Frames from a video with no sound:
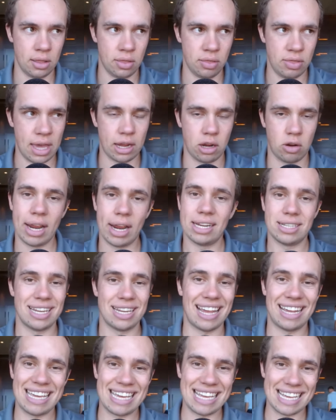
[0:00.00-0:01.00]
that Greg
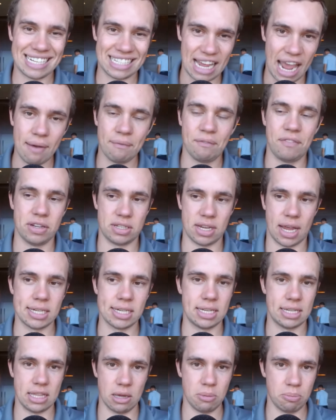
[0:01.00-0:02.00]
Sankey is
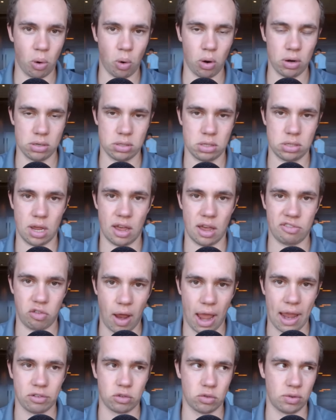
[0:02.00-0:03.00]
emphasizing the importance of
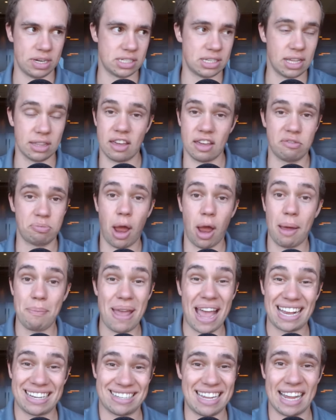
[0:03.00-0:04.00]
rivalries, that they've brought
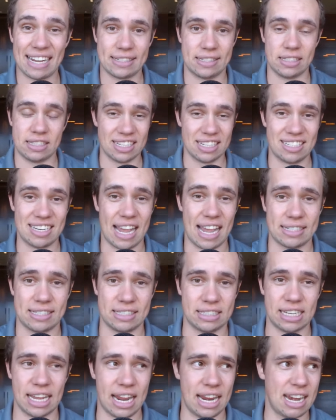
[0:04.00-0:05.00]
back Texas and
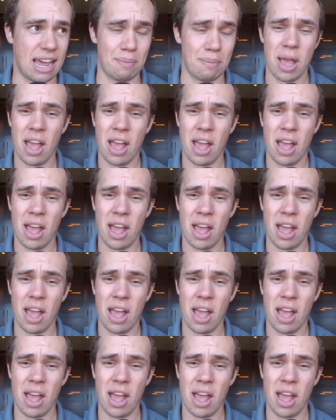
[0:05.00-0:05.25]
Texas A and M.